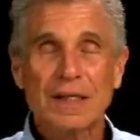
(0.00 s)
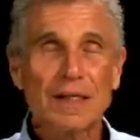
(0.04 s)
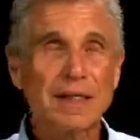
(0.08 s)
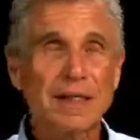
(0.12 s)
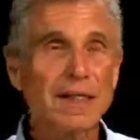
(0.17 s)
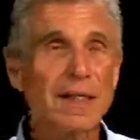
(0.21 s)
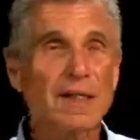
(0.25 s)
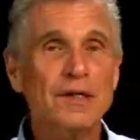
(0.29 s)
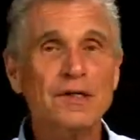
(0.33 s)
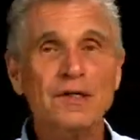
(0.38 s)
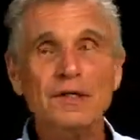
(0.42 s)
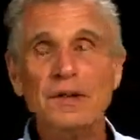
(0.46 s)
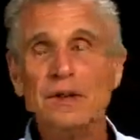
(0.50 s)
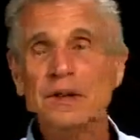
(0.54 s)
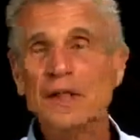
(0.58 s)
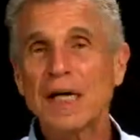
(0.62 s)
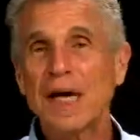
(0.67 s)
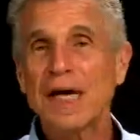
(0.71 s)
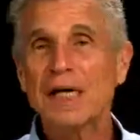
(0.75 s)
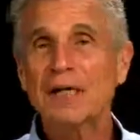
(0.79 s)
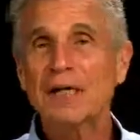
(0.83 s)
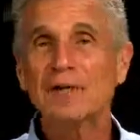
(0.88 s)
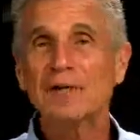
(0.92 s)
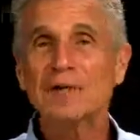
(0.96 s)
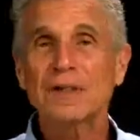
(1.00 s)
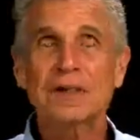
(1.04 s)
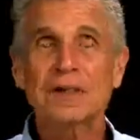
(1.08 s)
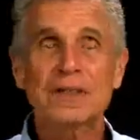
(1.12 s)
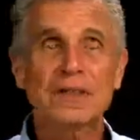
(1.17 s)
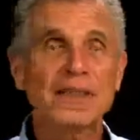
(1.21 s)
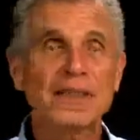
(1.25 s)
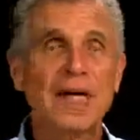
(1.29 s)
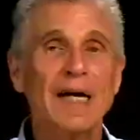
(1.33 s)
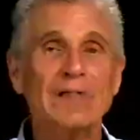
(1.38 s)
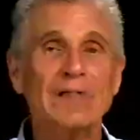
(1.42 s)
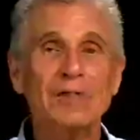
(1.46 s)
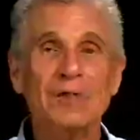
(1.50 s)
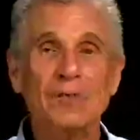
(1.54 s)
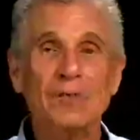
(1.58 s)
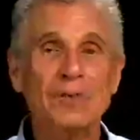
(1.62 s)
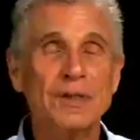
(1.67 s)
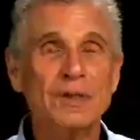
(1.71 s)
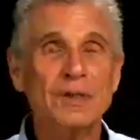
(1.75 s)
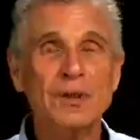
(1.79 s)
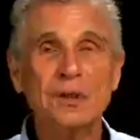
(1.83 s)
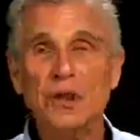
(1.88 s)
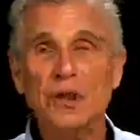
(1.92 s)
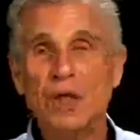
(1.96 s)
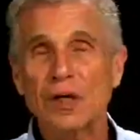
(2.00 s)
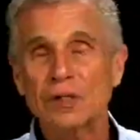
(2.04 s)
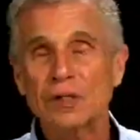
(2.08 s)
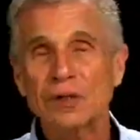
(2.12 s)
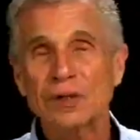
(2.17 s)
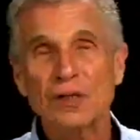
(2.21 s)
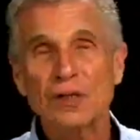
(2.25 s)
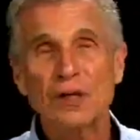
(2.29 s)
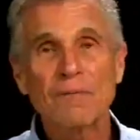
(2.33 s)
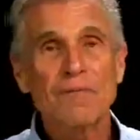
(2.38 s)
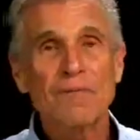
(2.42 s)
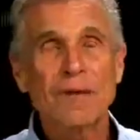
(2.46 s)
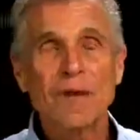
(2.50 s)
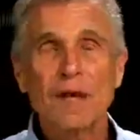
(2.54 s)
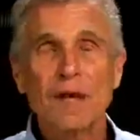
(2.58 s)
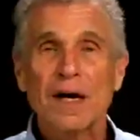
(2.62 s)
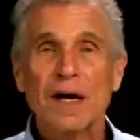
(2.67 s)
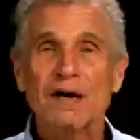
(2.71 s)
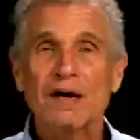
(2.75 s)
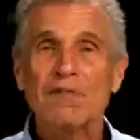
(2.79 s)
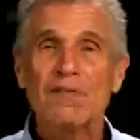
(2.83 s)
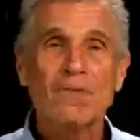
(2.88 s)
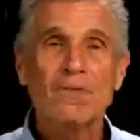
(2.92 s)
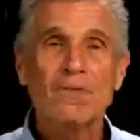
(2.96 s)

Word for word: The inner child is not the result of